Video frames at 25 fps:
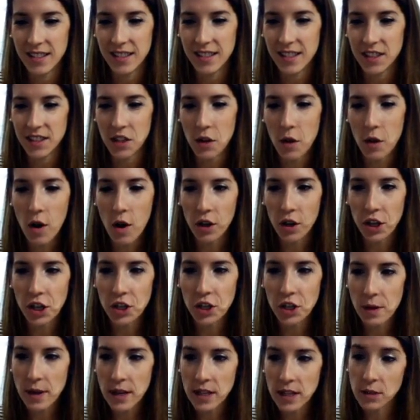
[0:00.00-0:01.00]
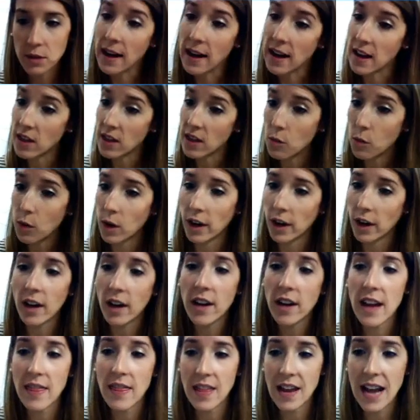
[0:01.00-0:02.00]
So all you're doing is writing the
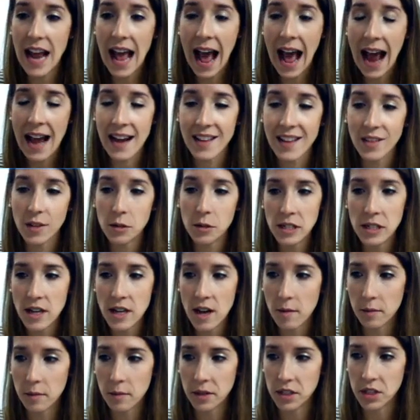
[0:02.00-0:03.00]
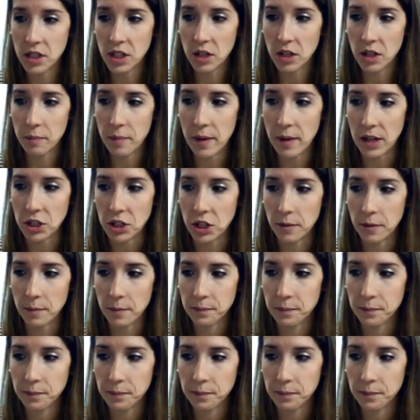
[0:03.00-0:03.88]
word and then adding those numbers to your picture.